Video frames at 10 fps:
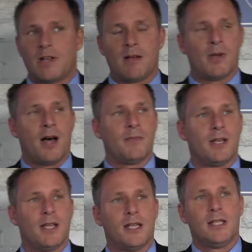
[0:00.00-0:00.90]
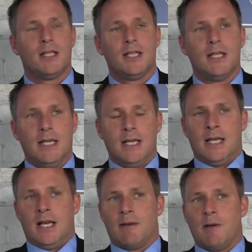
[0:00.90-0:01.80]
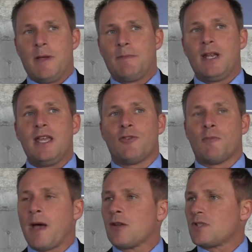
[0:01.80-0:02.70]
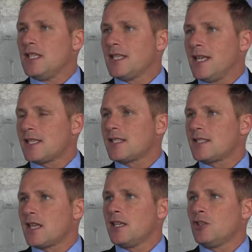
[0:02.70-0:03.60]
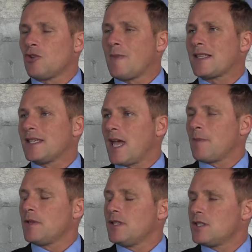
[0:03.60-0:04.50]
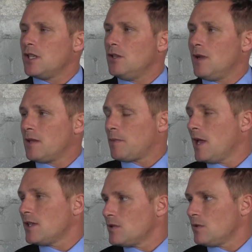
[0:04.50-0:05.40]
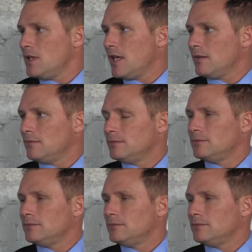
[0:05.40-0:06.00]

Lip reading: I'm a big believer on penalties unless something dramatic happens that you let the players sort it out.